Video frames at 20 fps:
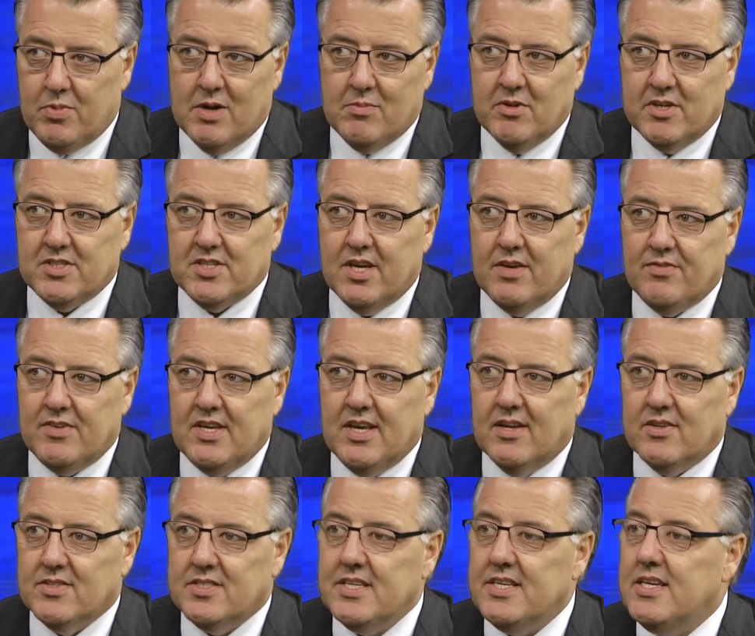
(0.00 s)
public safety
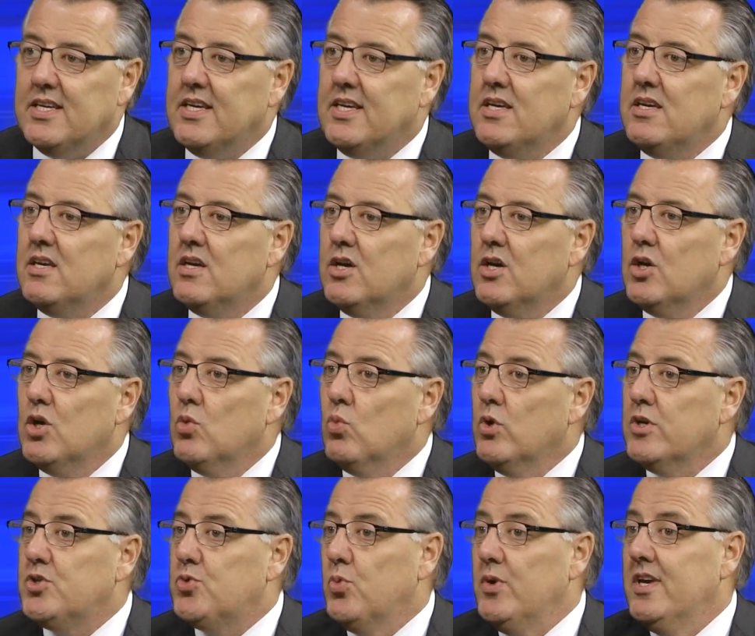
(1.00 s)
L T E,
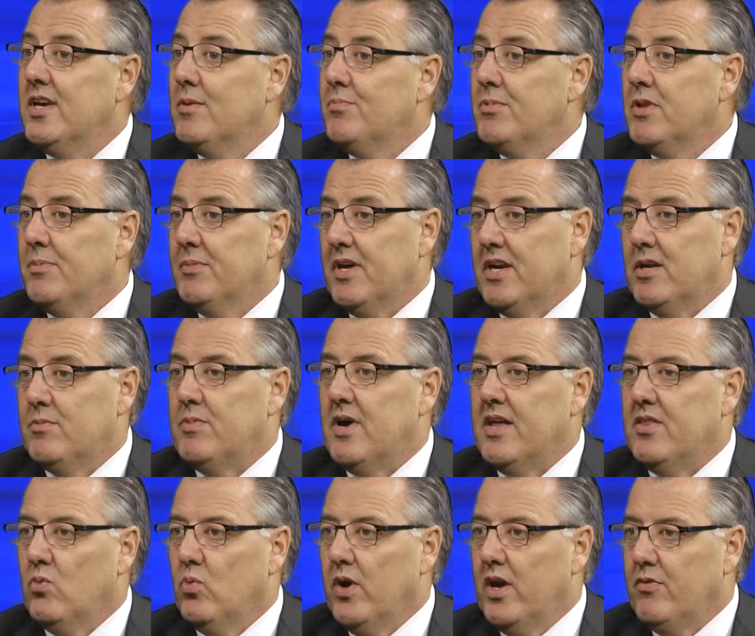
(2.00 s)
which we implemented,
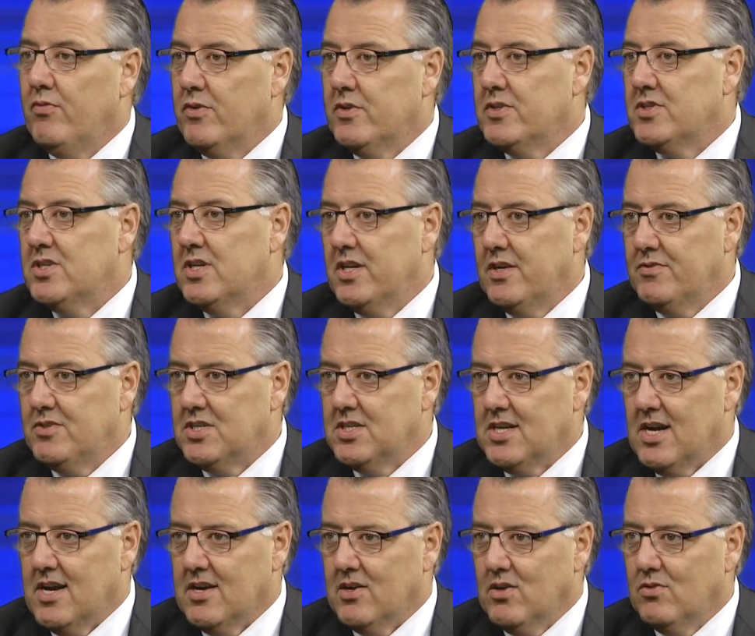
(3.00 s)
by the way, for the city of
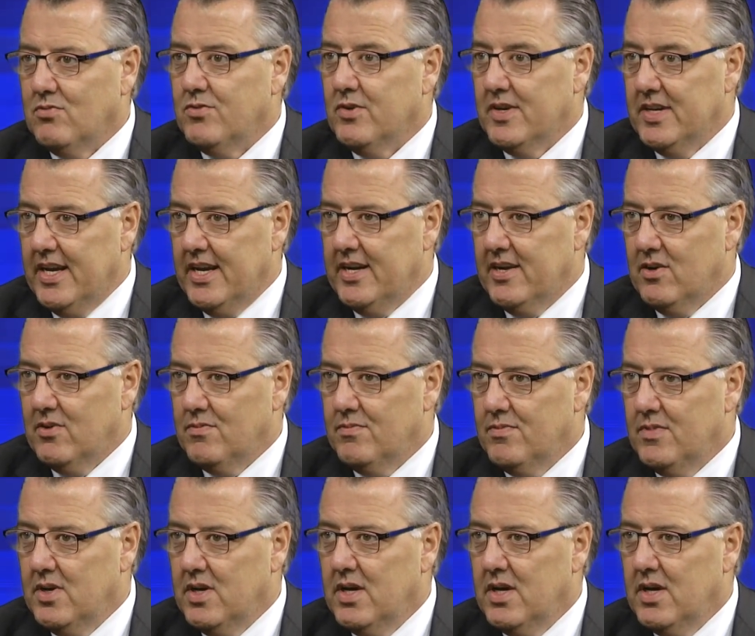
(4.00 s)
Chicago, for NATO,